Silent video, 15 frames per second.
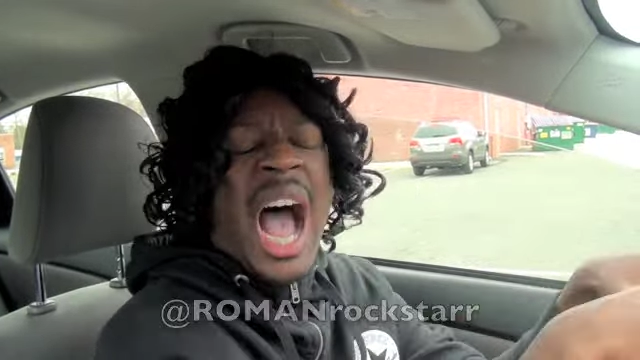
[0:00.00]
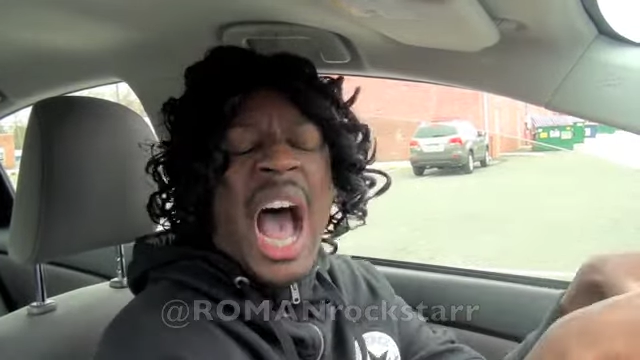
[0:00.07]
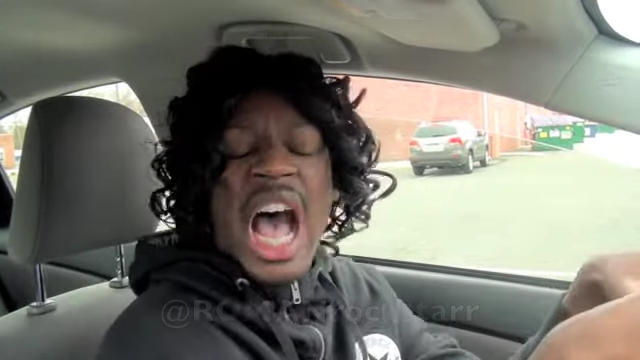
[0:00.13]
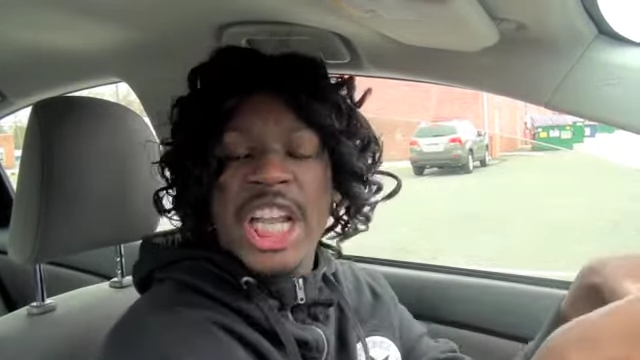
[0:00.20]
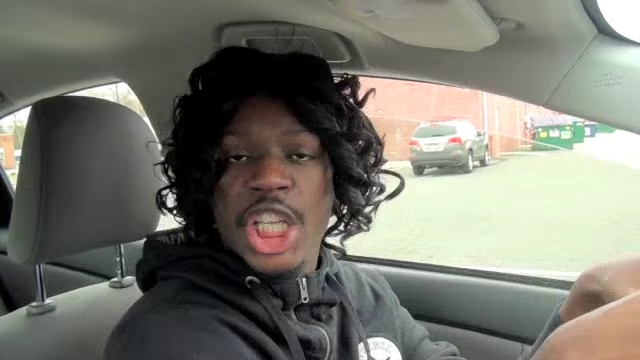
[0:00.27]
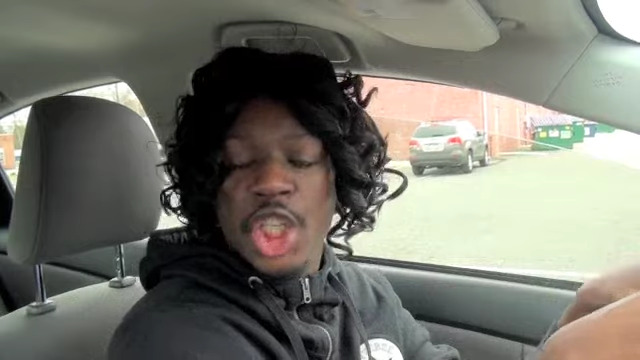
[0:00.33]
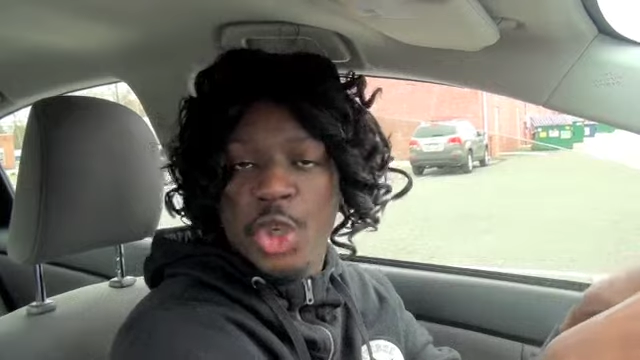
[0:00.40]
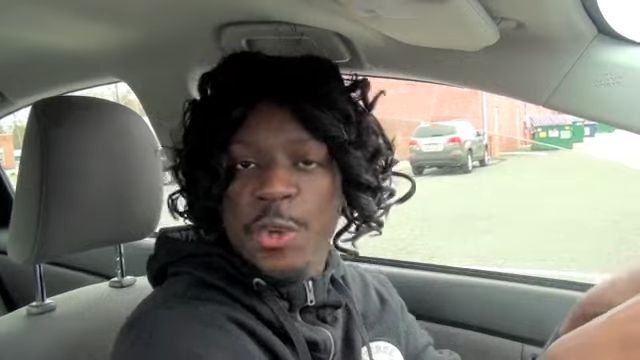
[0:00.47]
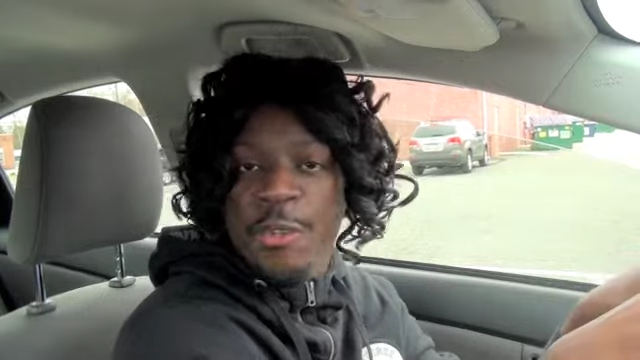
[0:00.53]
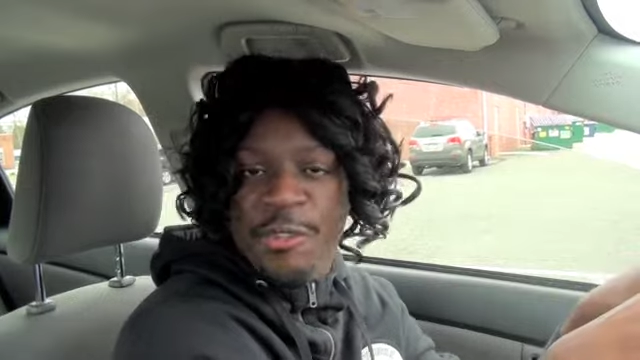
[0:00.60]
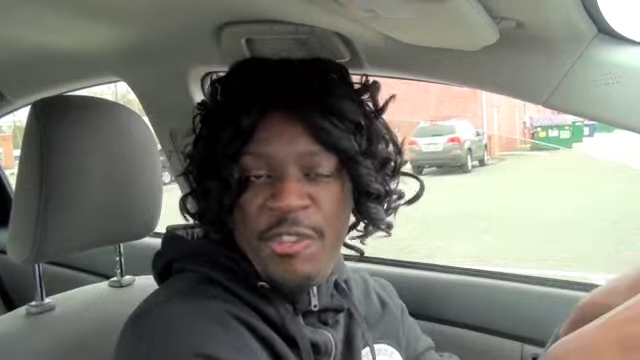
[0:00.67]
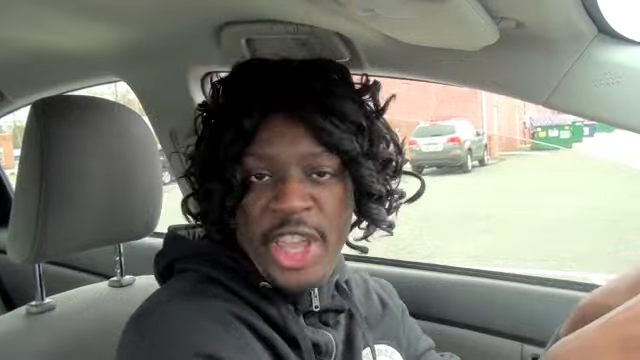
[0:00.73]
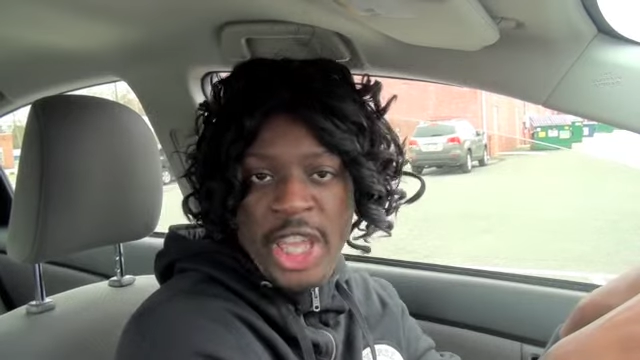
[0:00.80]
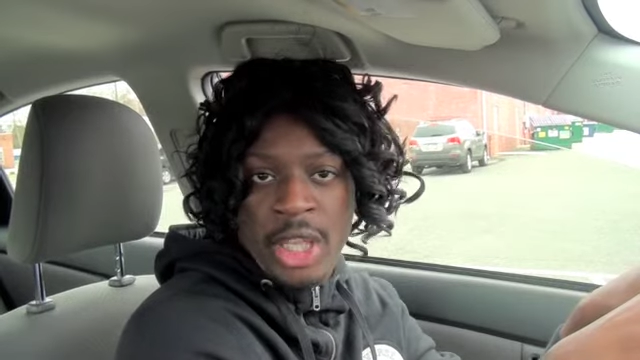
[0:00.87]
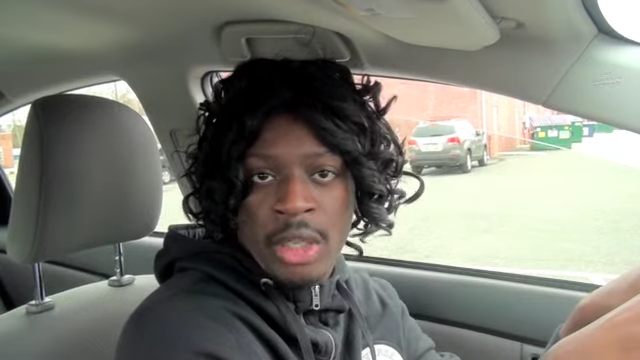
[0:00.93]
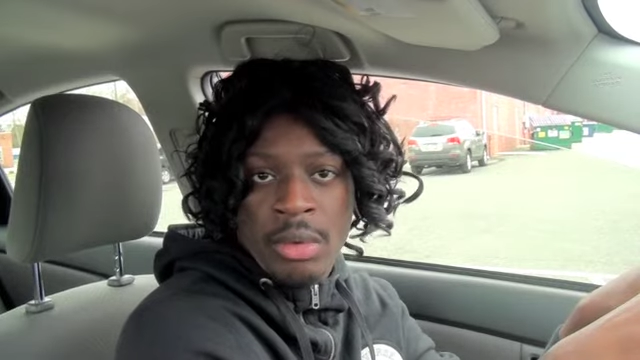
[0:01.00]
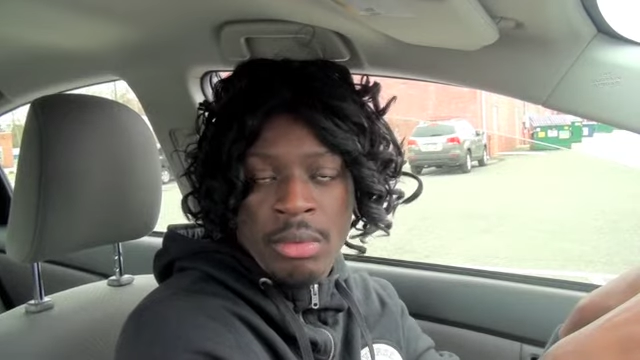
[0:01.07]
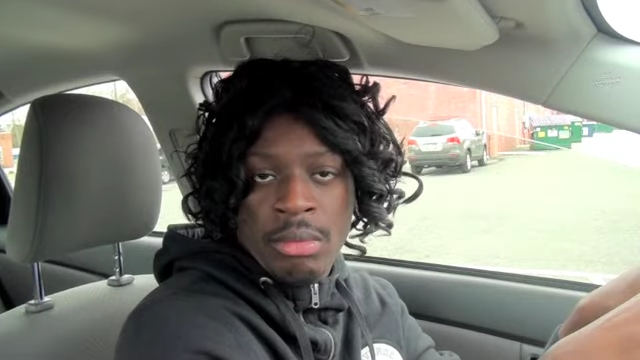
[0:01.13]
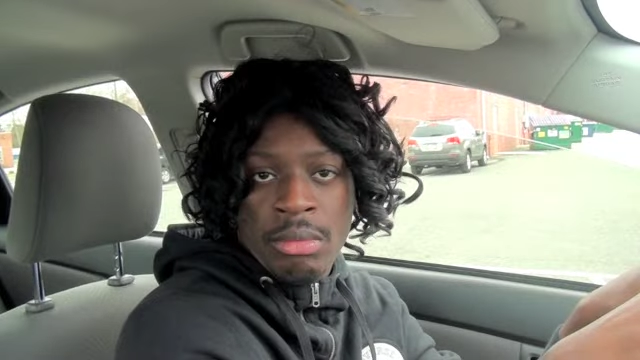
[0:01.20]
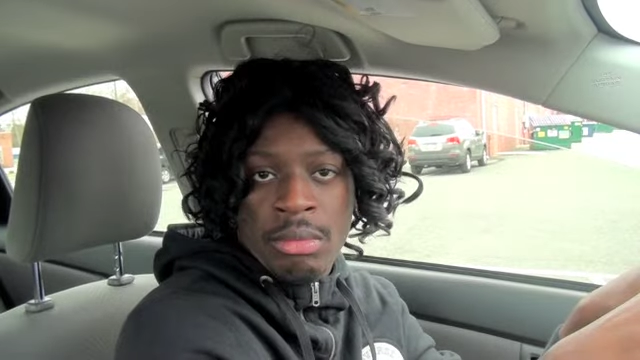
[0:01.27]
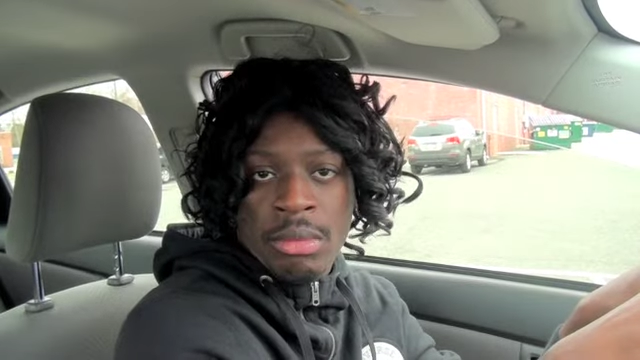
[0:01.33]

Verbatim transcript: How do you feel